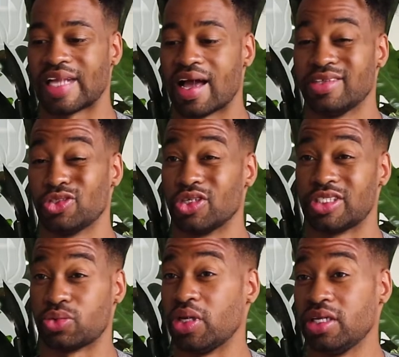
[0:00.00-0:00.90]
I enjoy
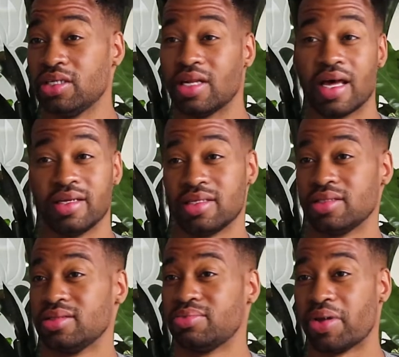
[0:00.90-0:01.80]
Sweden,
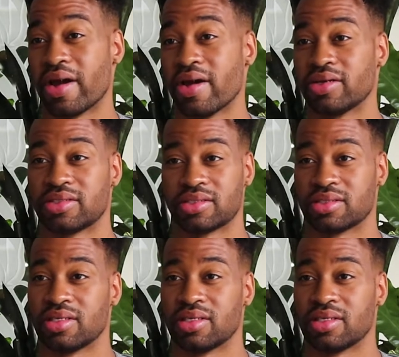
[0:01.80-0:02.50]
London, Paris.